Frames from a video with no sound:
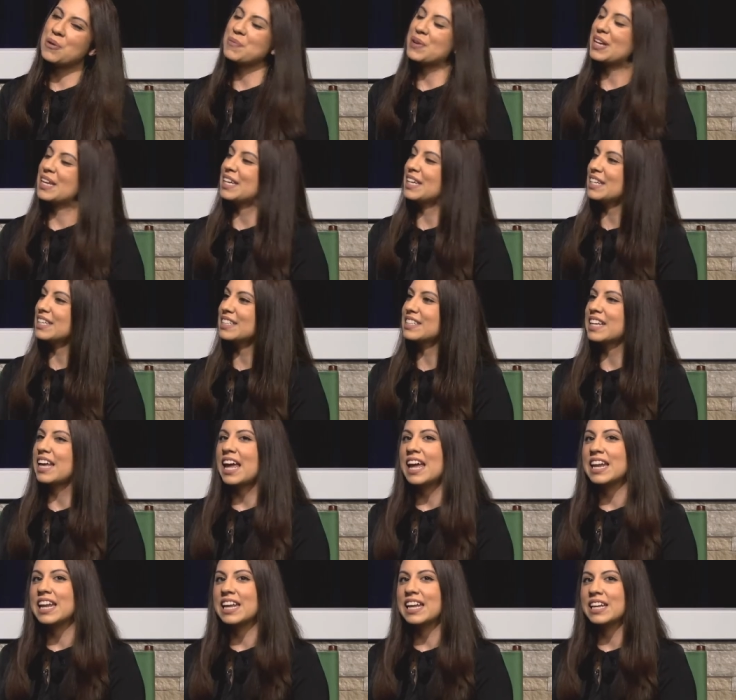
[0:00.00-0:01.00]
He's
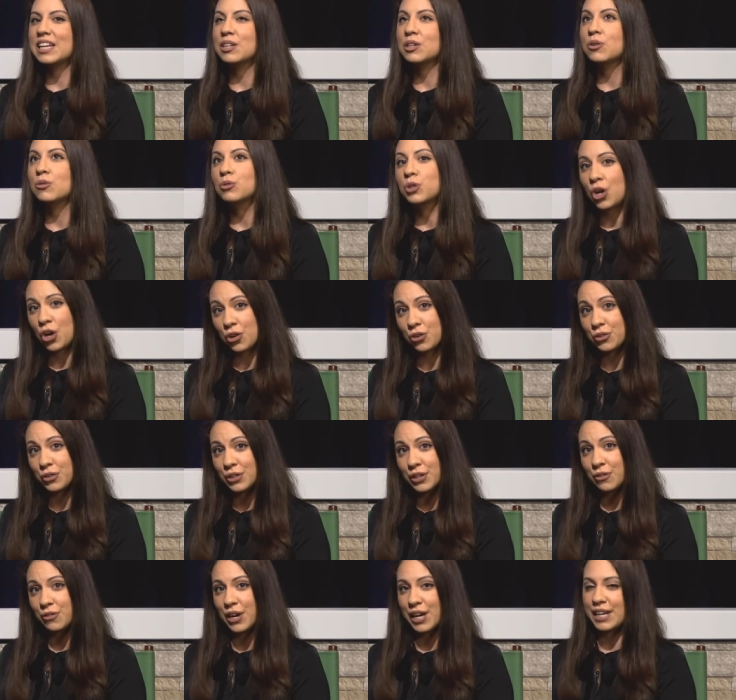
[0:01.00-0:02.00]

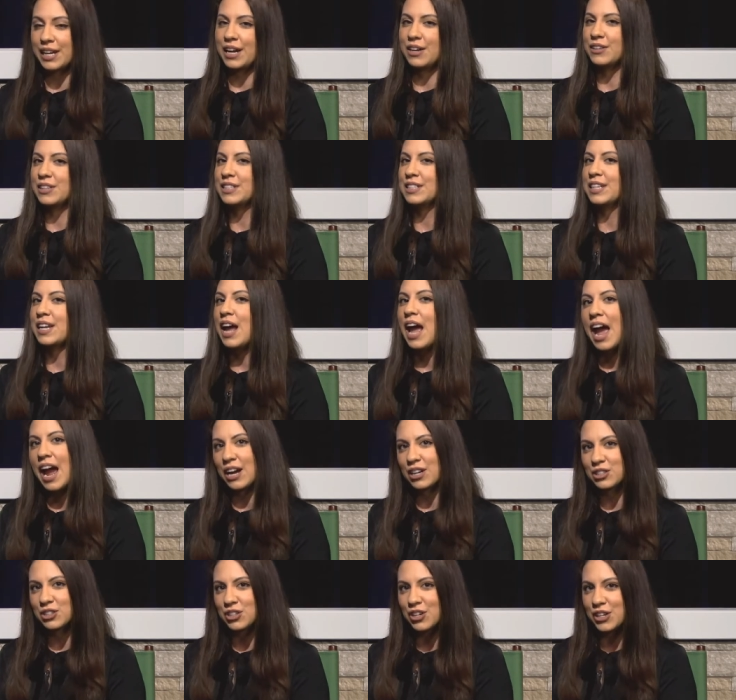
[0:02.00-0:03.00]
currently right now, he's an
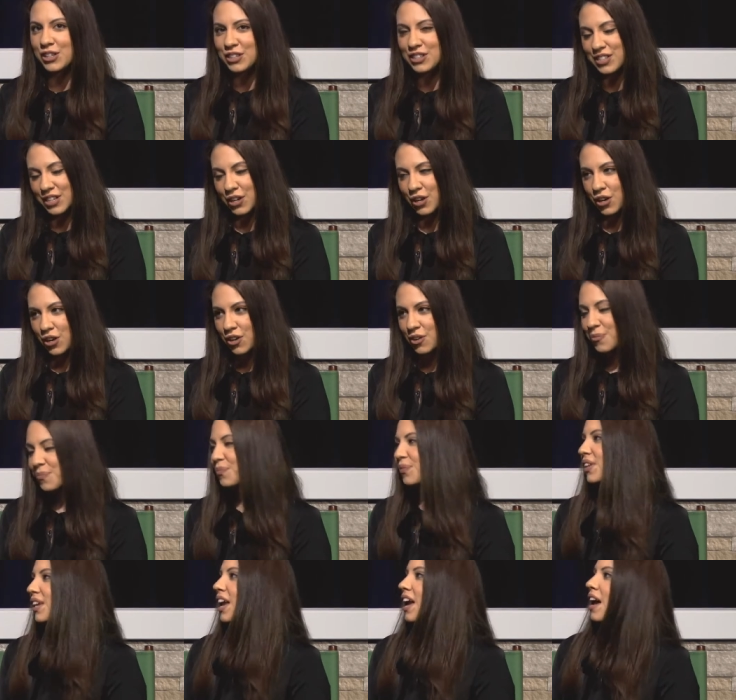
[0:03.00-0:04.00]
actor and a singer,
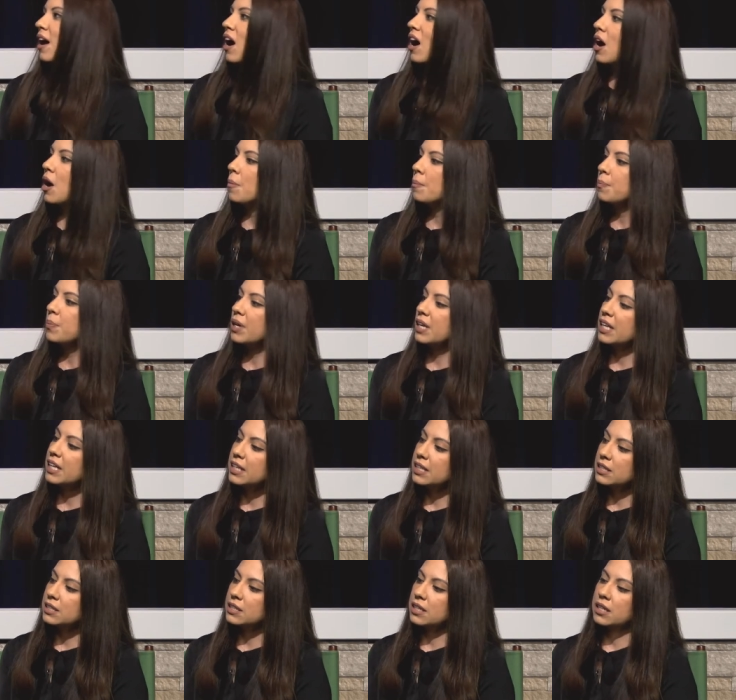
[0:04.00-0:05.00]
but
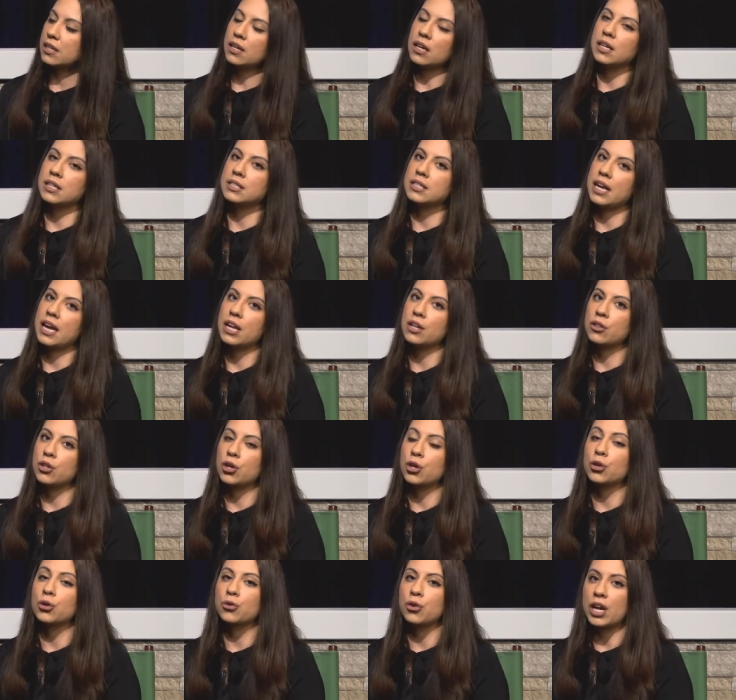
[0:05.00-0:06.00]
he did attend
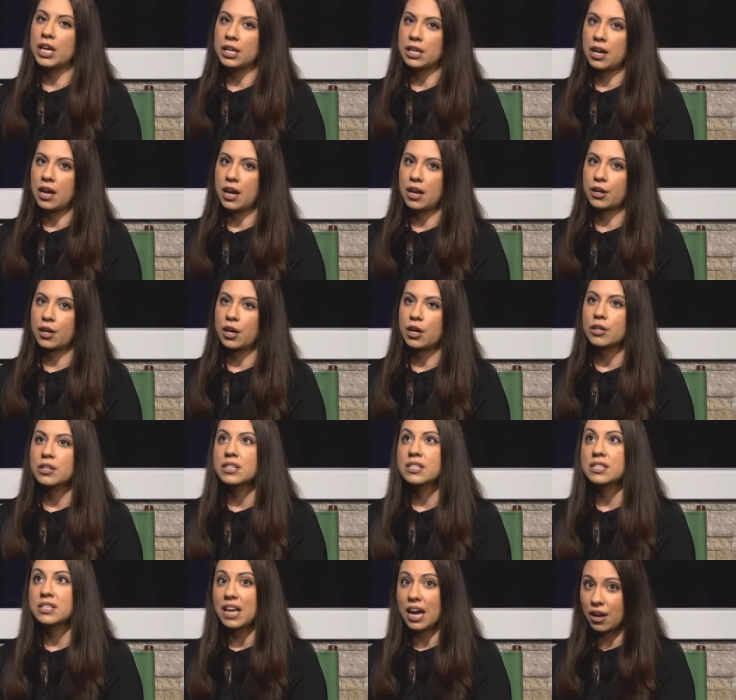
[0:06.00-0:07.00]
the Great Neck
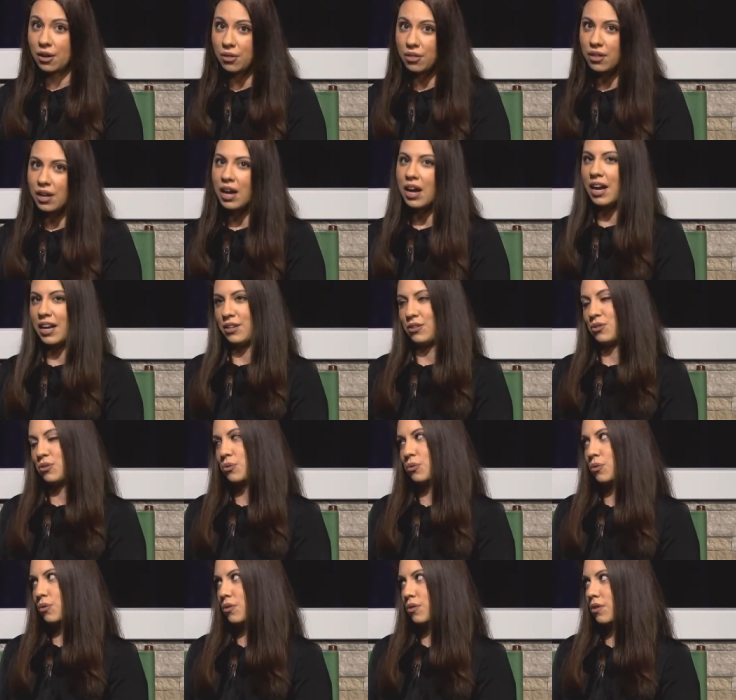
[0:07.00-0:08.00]
South High
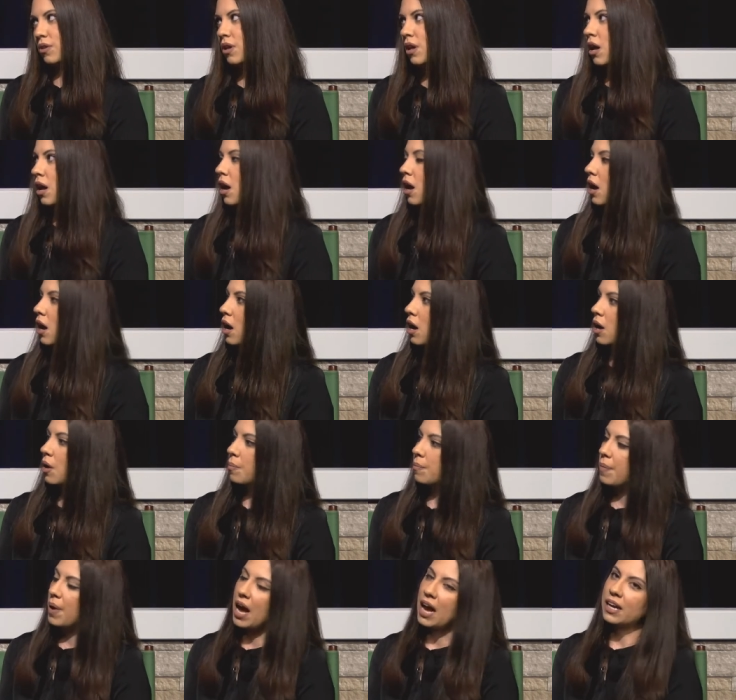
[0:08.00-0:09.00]
School
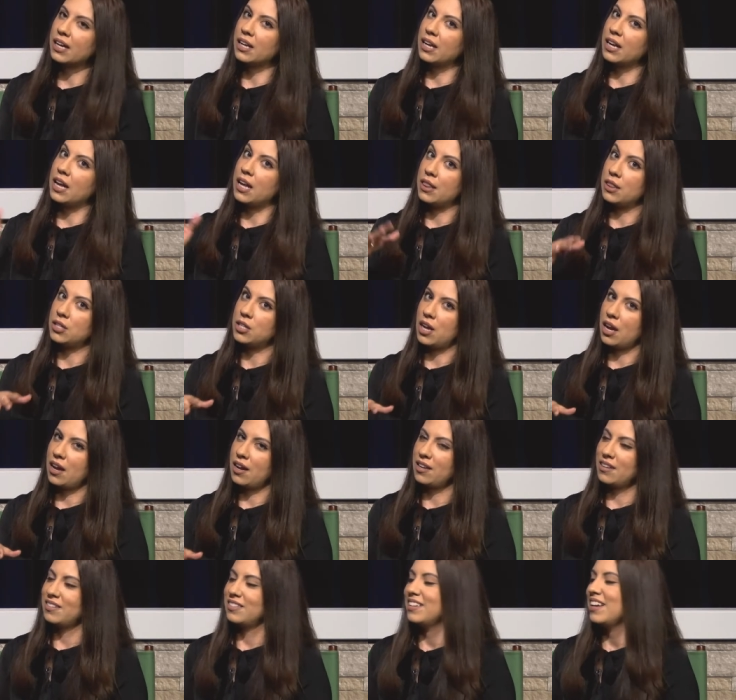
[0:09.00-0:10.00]
back in the
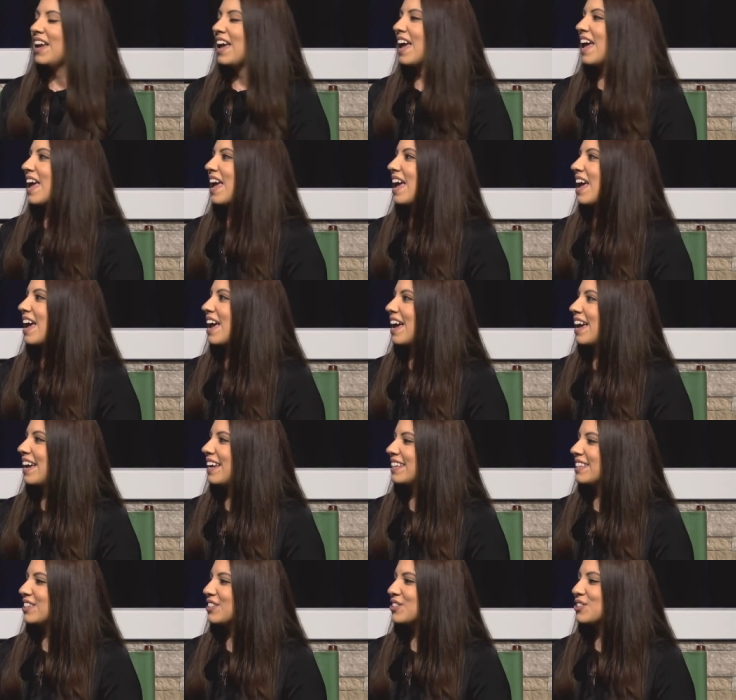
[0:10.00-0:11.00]
day.
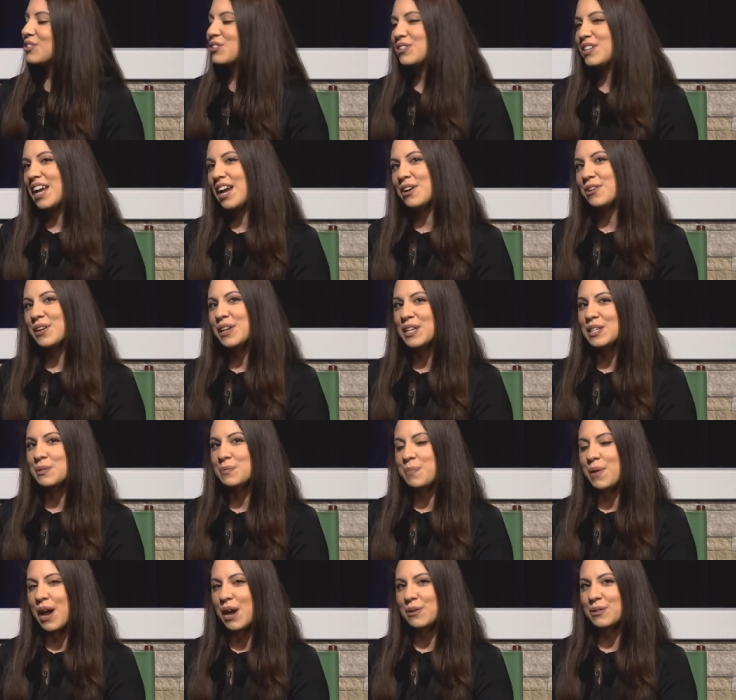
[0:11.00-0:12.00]
And so now he's
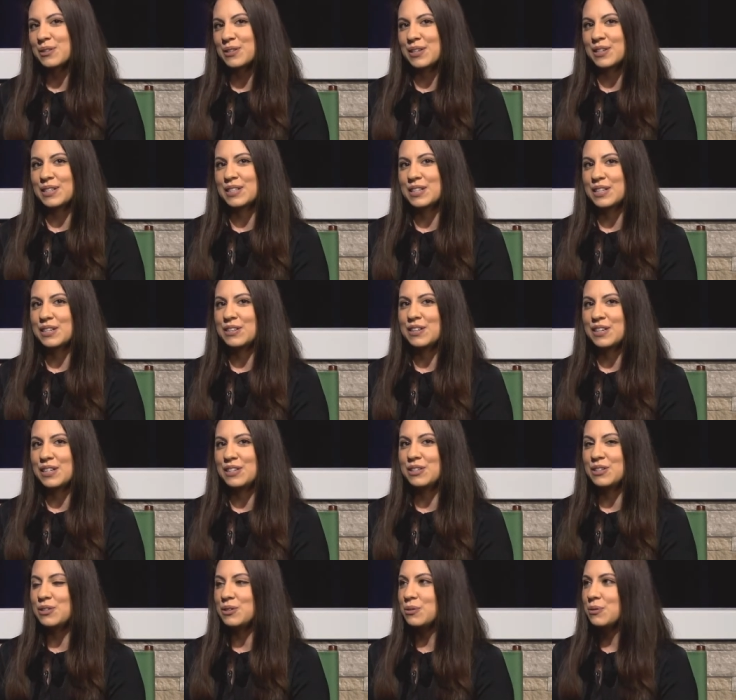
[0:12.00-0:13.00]
back with us here
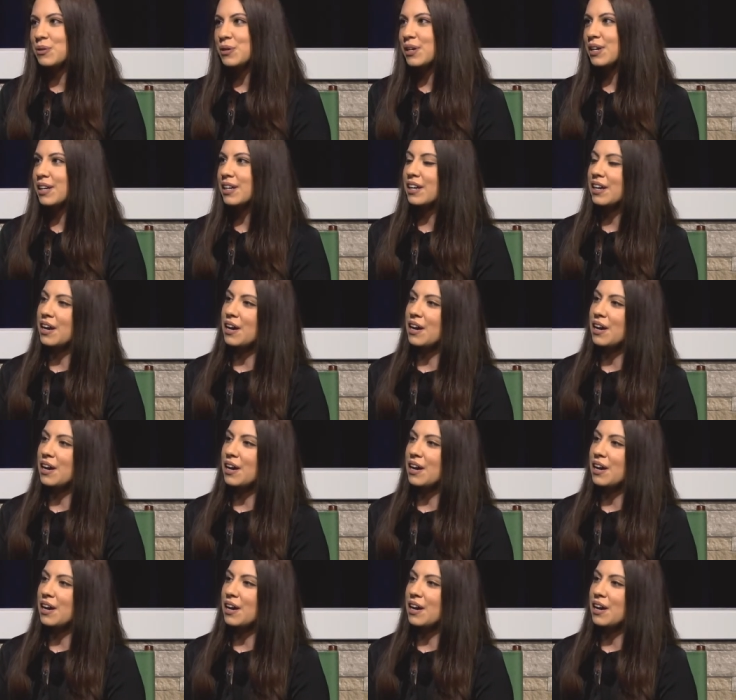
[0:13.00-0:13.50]
in New York.